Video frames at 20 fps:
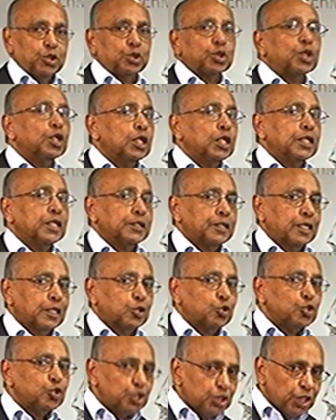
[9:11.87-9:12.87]
sure
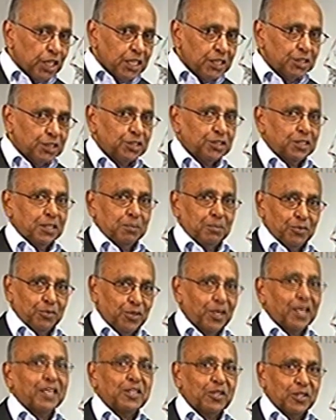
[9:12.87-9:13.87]
that you change them
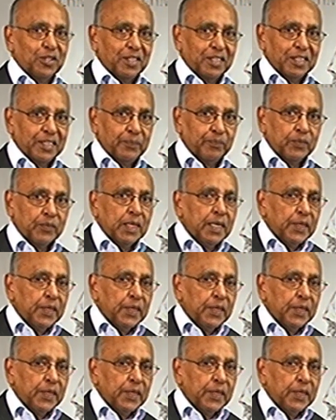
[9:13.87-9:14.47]
regularly